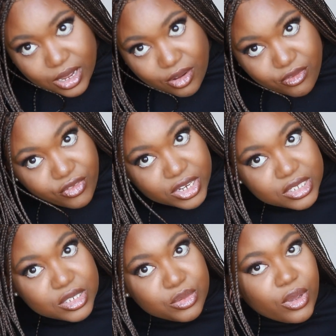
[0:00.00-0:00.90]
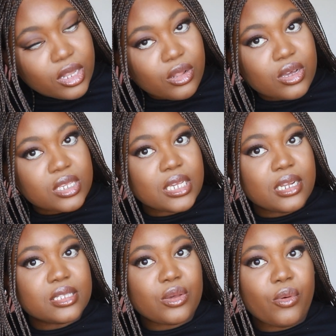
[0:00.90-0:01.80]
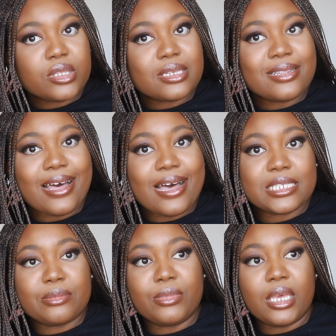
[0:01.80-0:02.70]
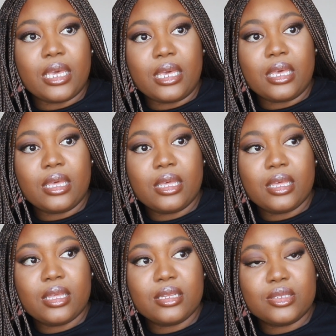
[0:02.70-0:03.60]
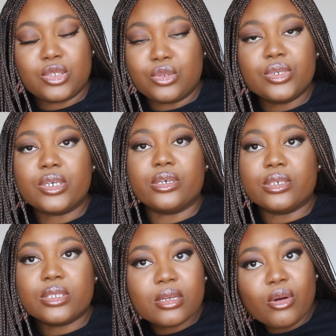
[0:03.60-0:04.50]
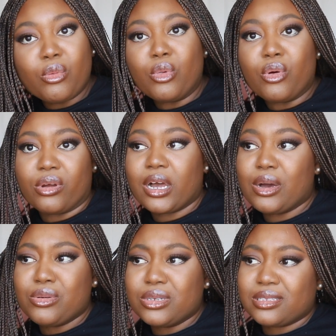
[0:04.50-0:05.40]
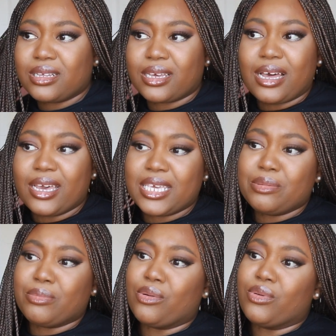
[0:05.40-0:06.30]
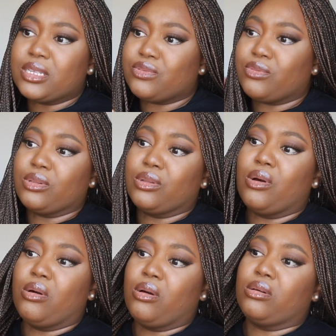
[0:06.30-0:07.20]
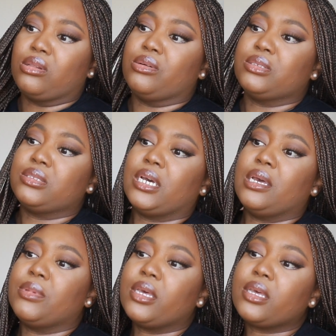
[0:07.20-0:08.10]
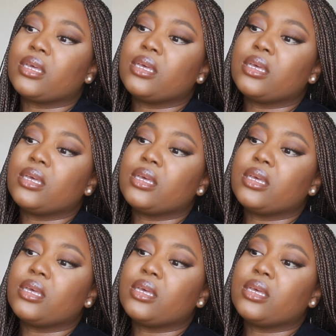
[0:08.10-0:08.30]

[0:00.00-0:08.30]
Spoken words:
how fresh this wig looks, and it's going to last me 2 years or more. I keep my wigs for a long time. Like,